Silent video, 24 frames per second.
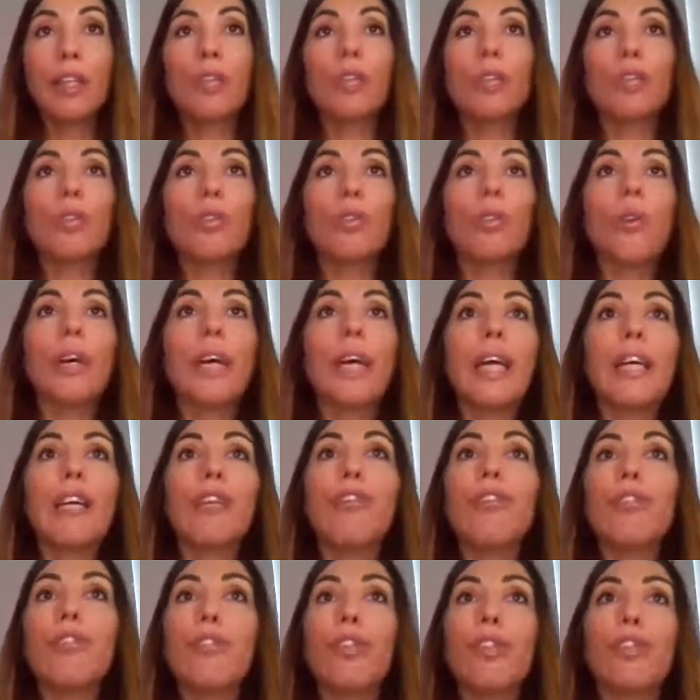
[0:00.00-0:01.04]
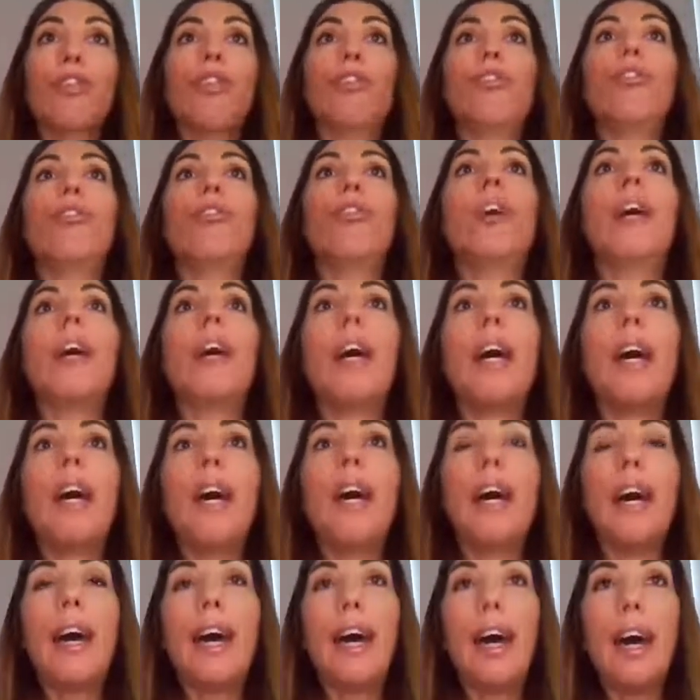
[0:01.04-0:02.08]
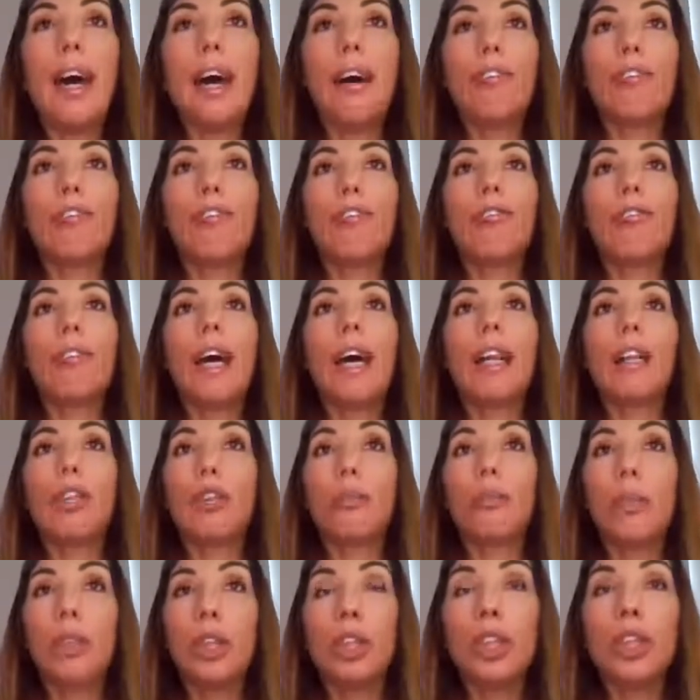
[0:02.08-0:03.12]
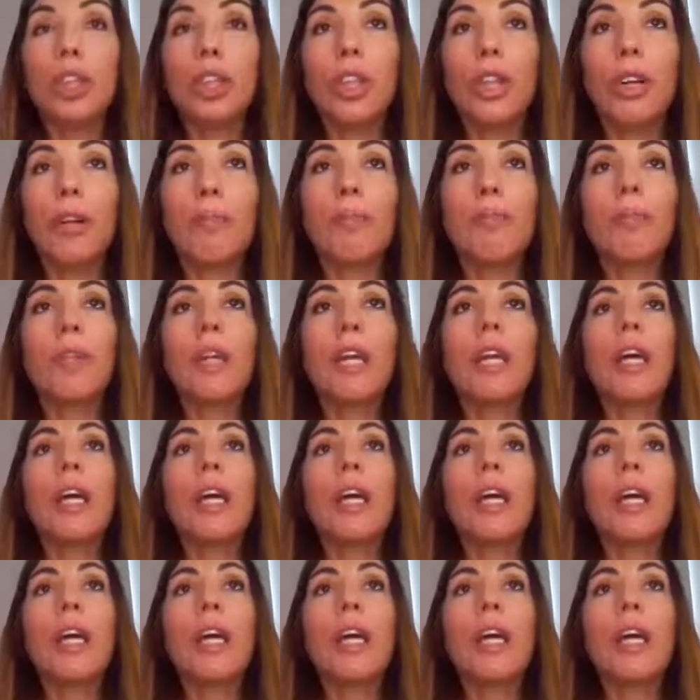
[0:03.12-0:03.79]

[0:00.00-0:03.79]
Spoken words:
So if you have alopecia